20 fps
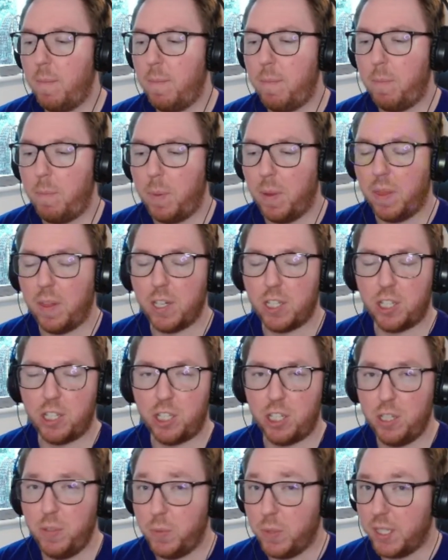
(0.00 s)
but the
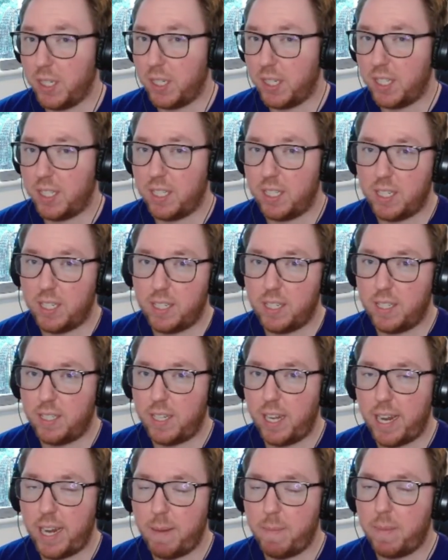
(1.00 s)
stewards
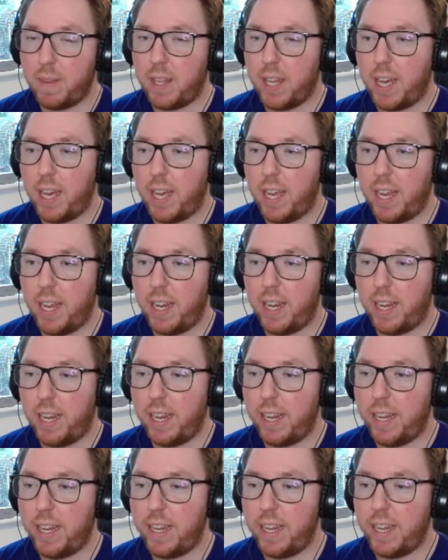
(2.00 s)
deemed that
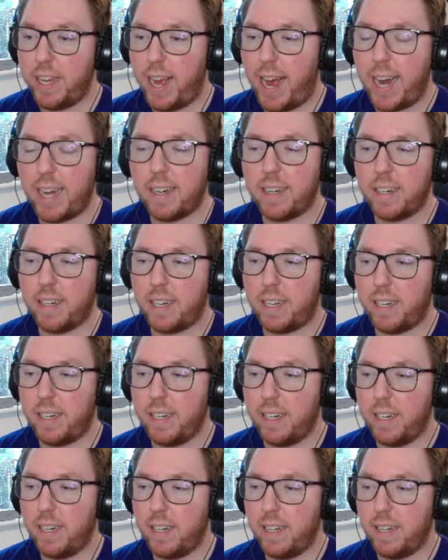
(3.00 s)
he hadn't
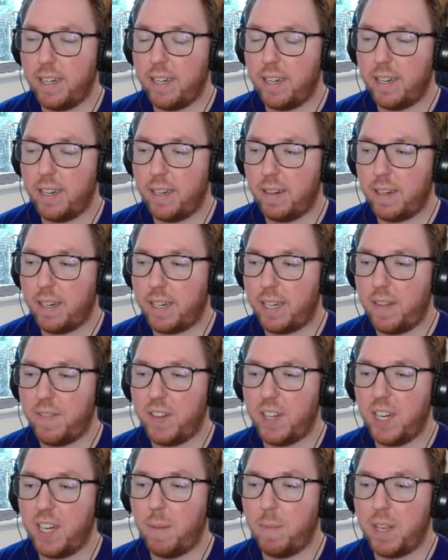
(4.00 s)

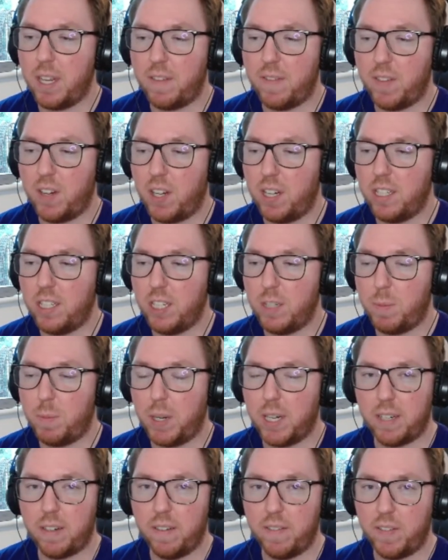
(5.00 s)
given up the advantage
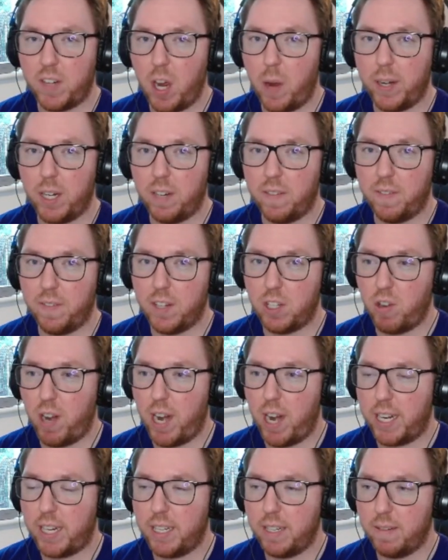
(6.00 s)
of going off the
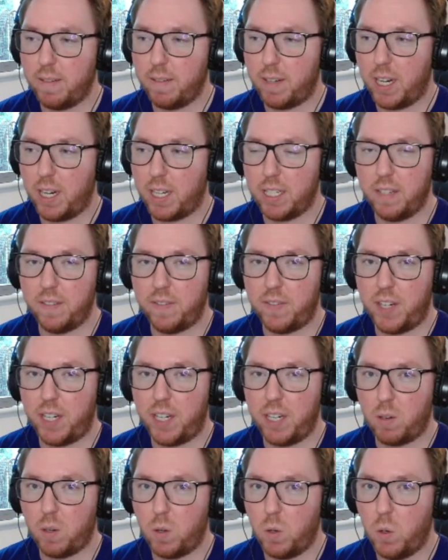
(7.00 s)
track, cutting the
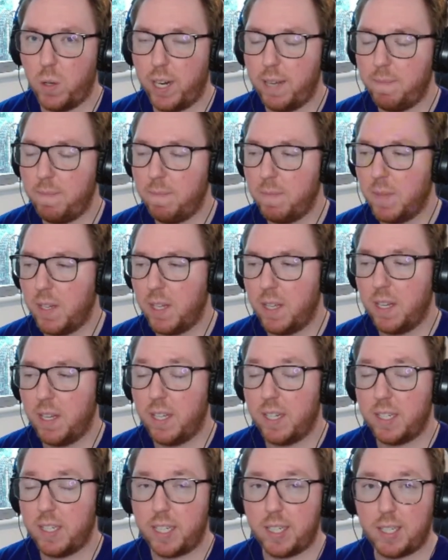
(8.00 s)
final corner,
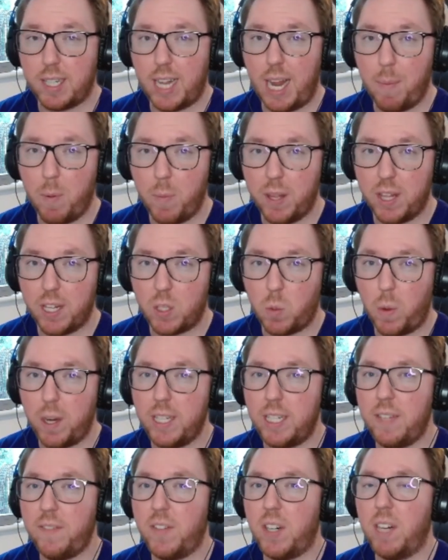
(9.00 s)
so they slap him with a
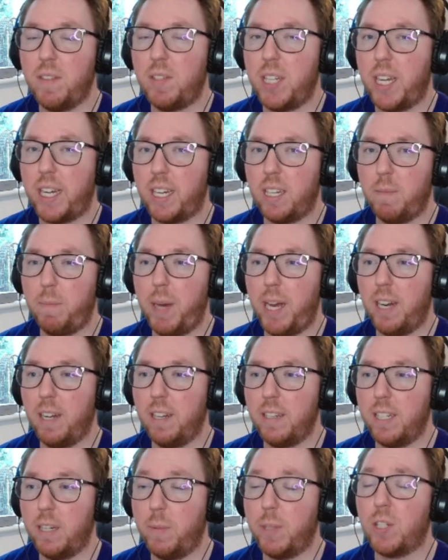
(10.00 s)
25-second
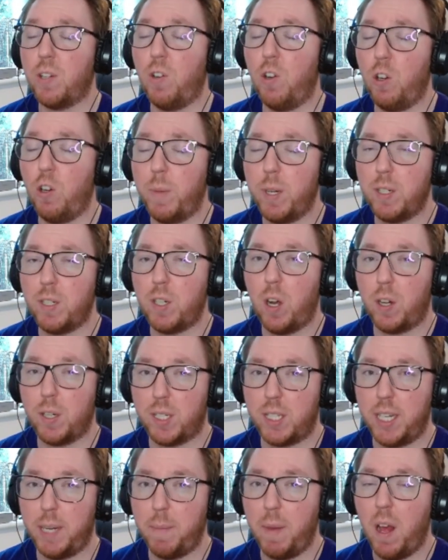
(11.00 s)
penalty, which almost
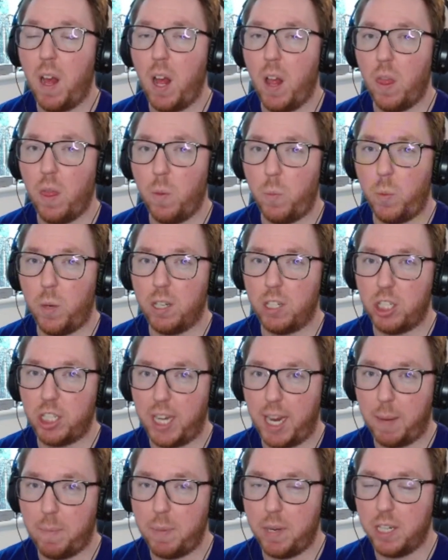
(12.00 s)
cost him the World
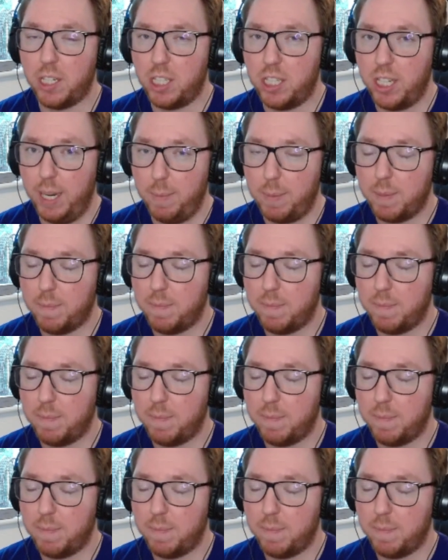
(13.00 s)
Championship.